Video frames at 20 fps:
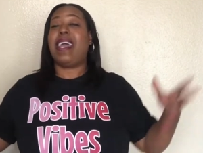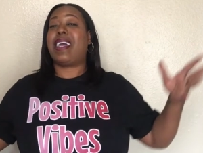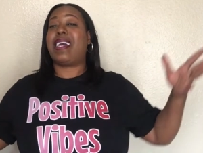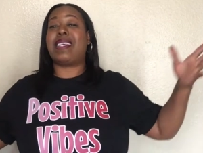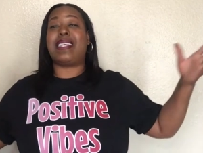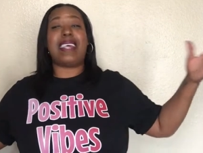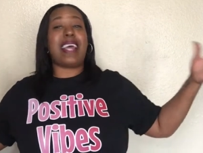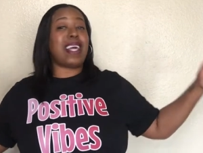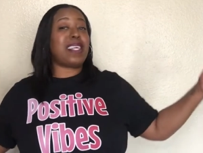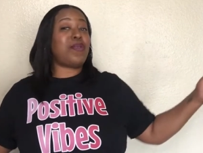
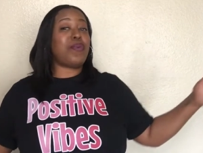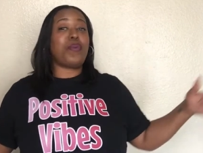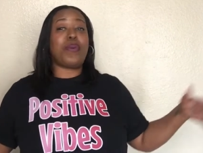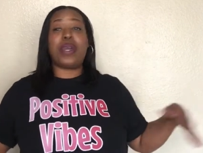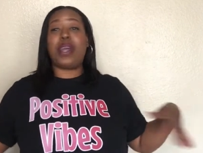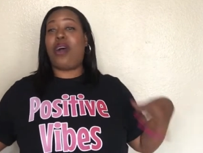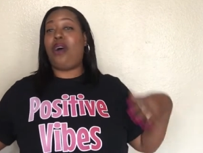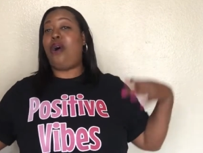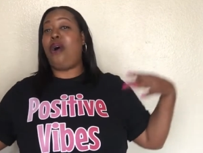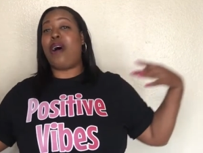because that's what
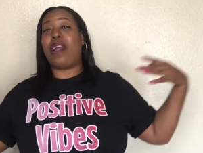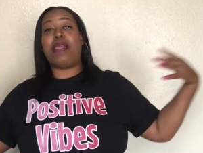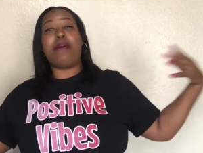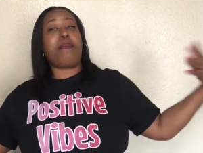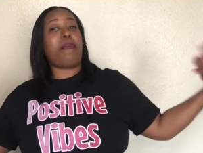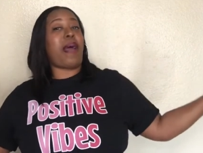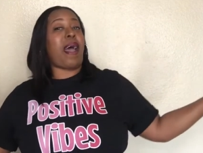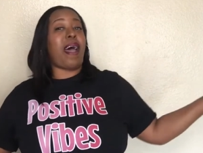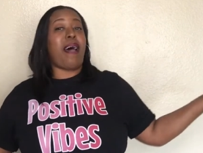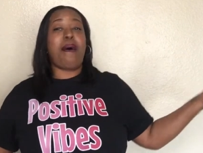we are all
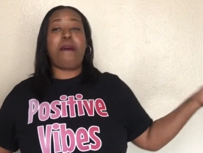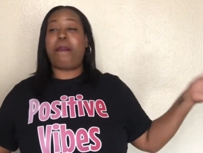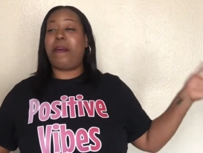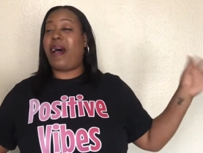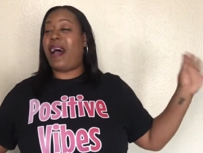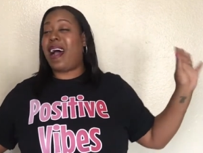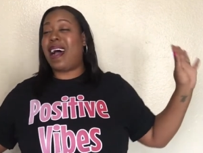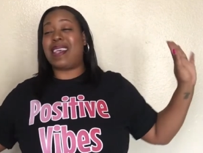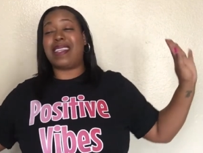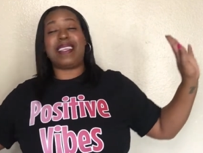about,
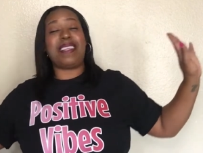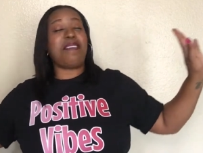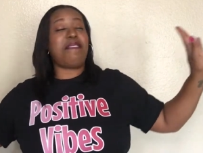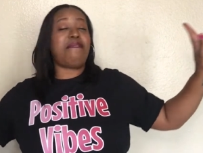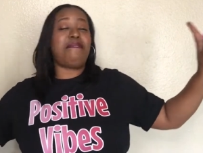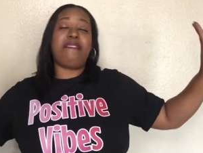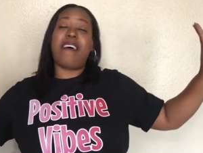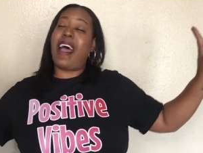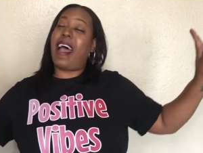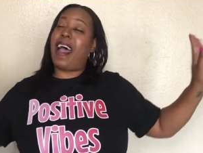
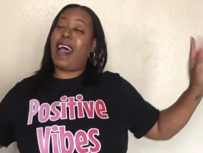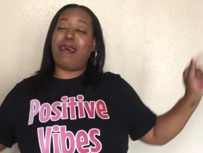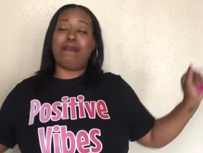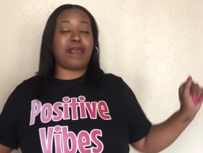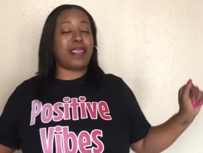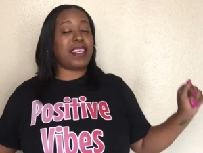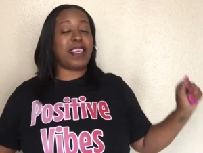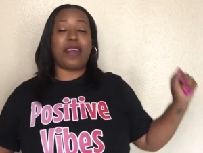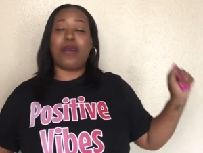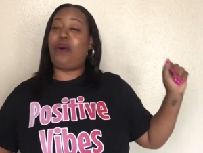positive
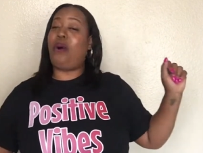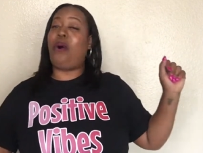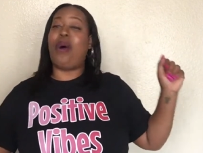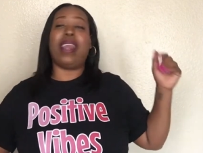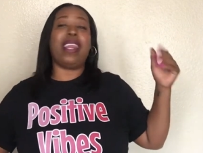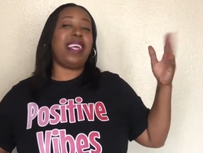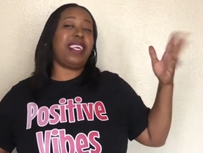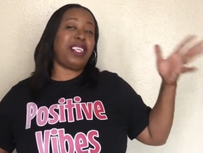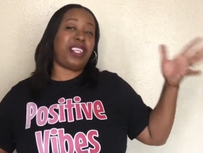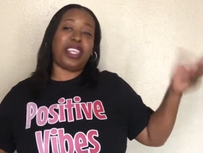vibes here
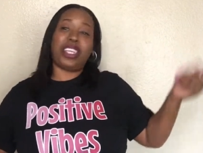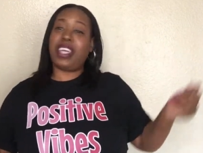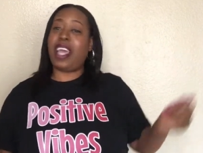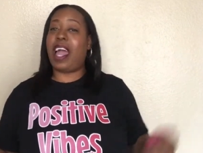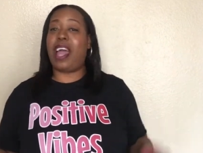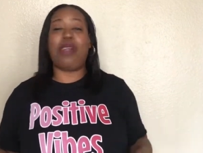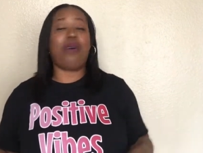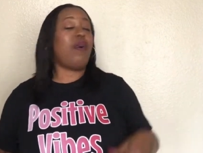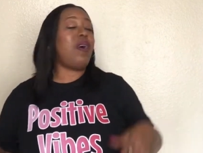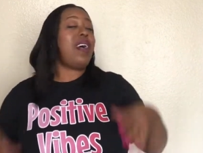on this
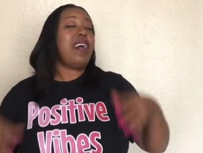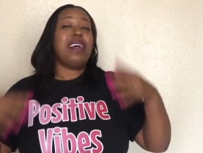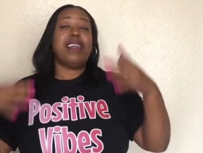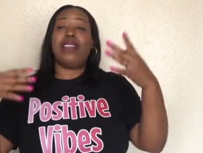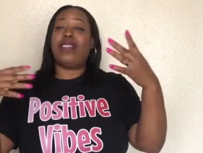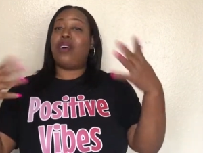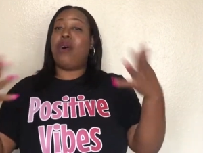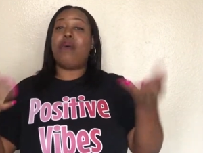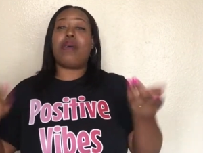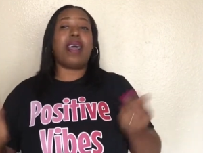channel.
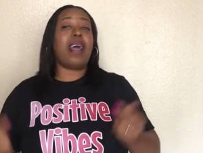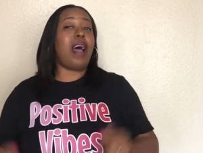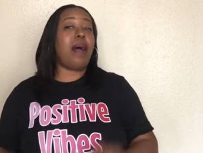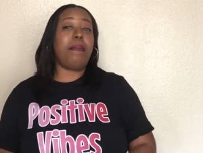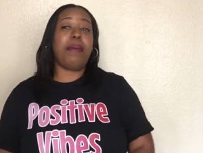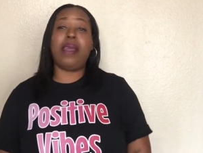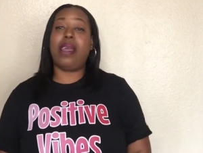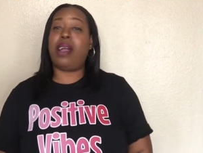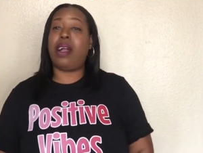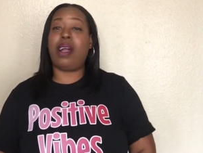Don't come
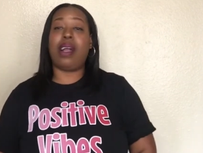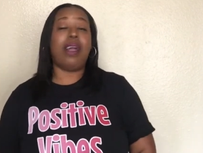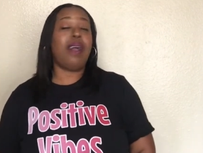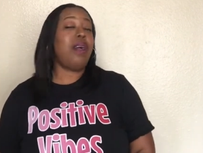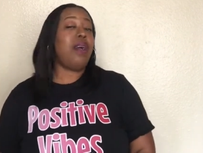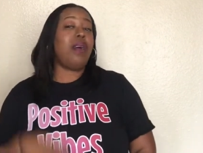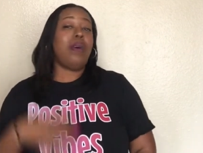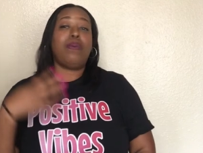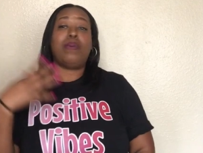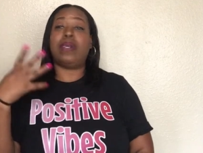here
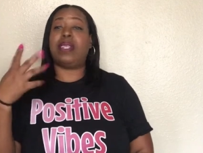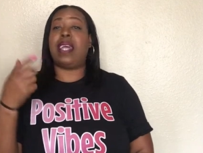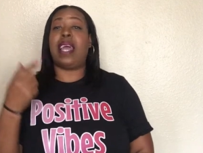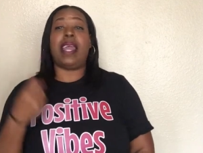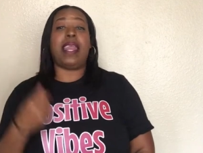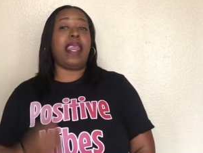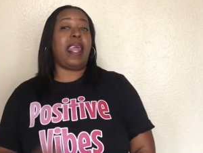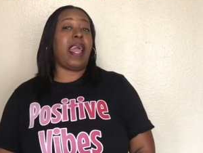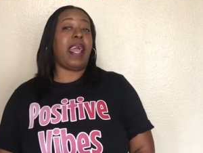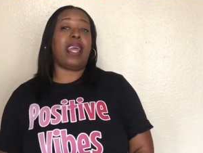with
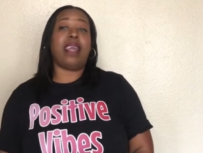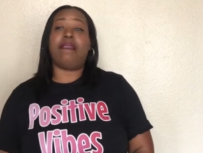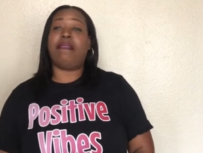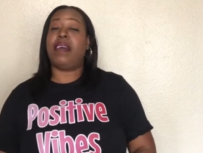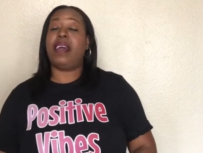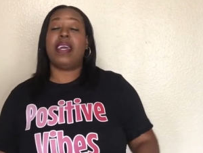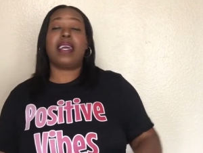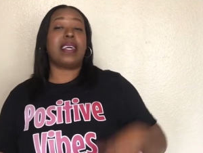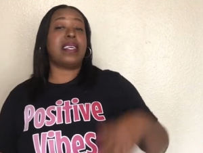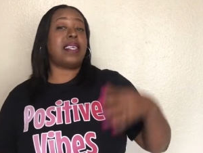that
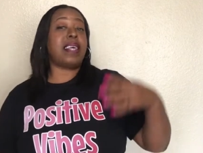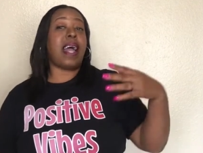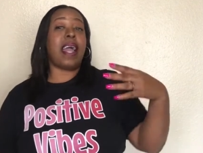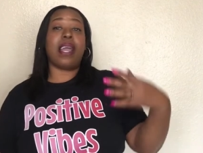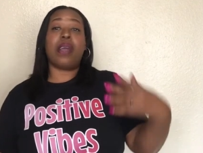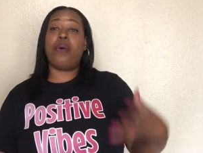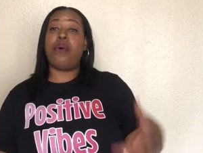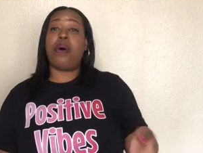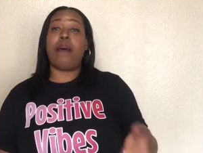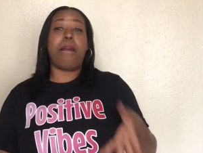negative because I
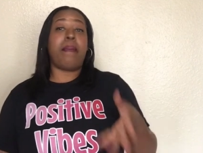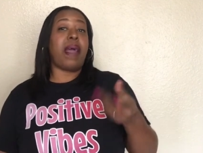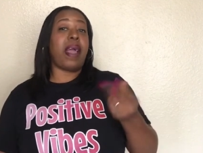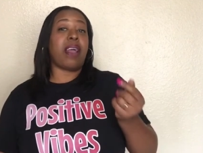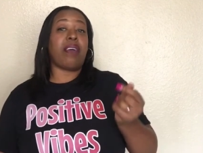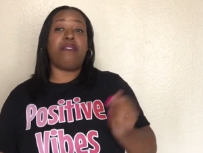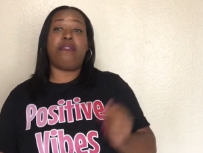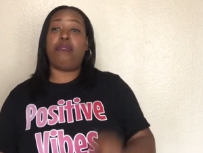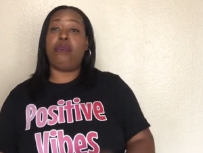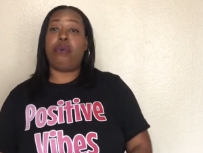ain't going
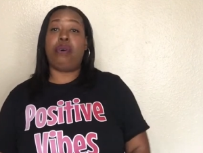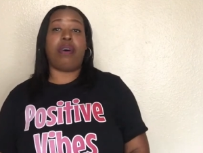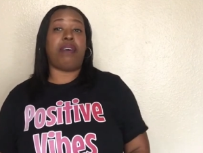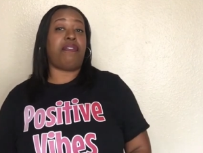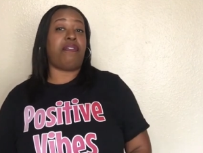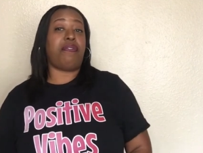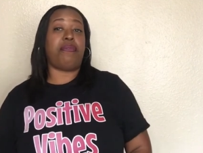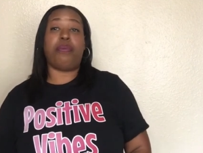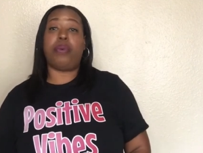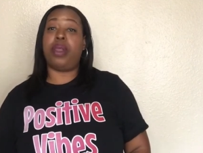back and forth
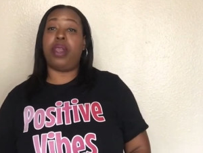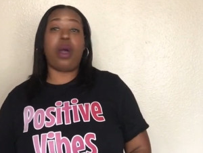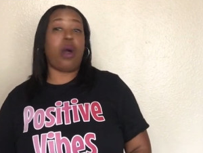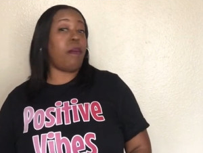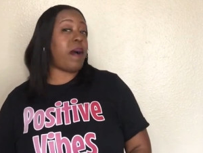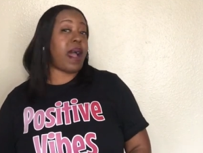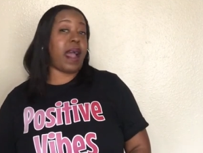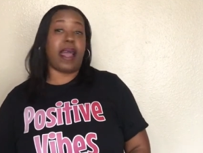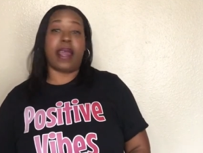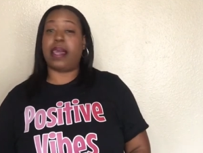with
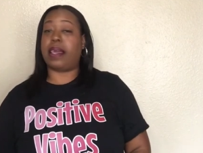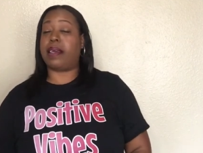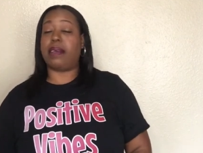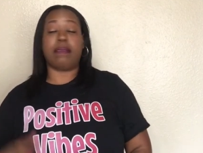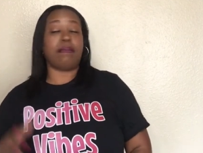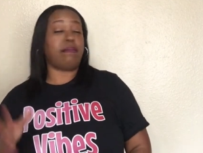nobody.